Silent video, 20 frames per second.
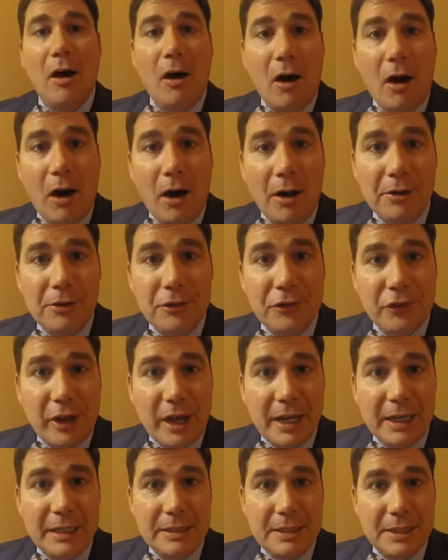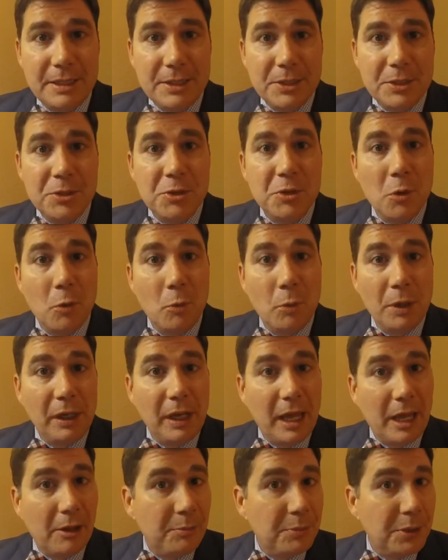our scientists will
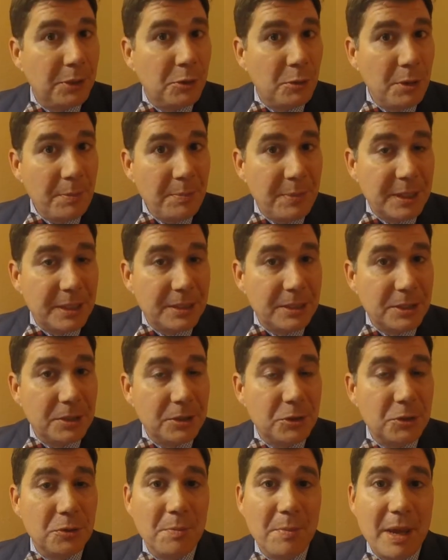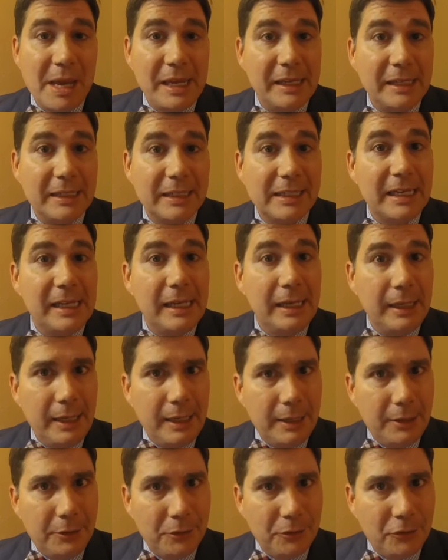help equip it to make it an
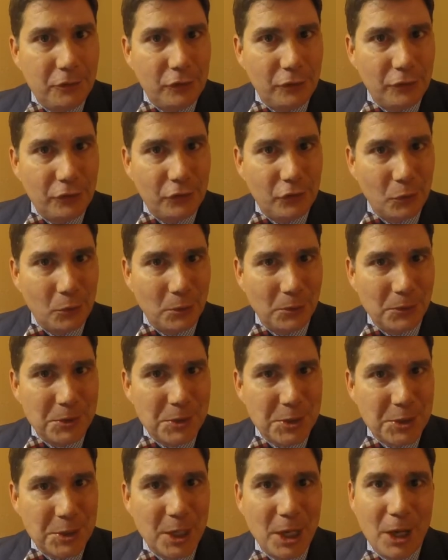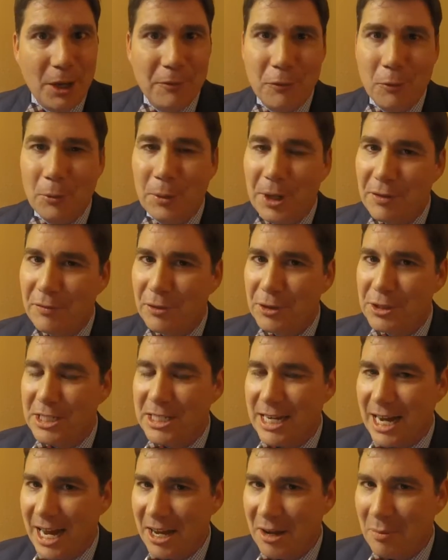energy source for whatever
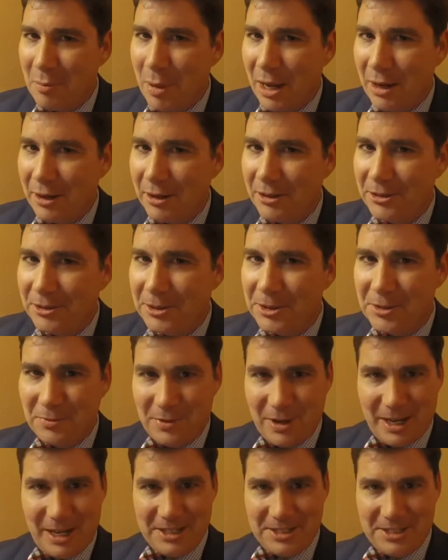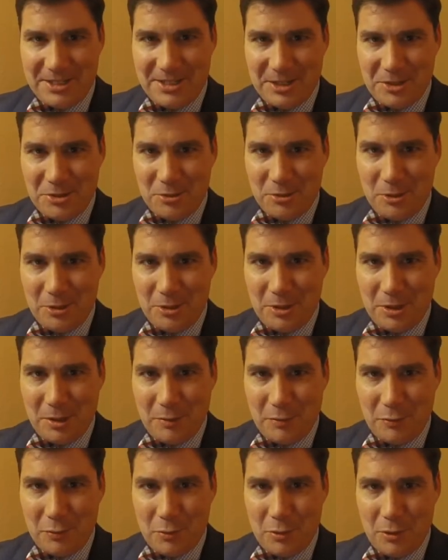diabolical device that you're looking
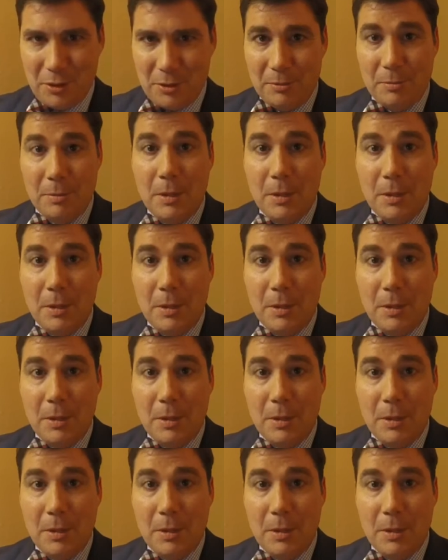for.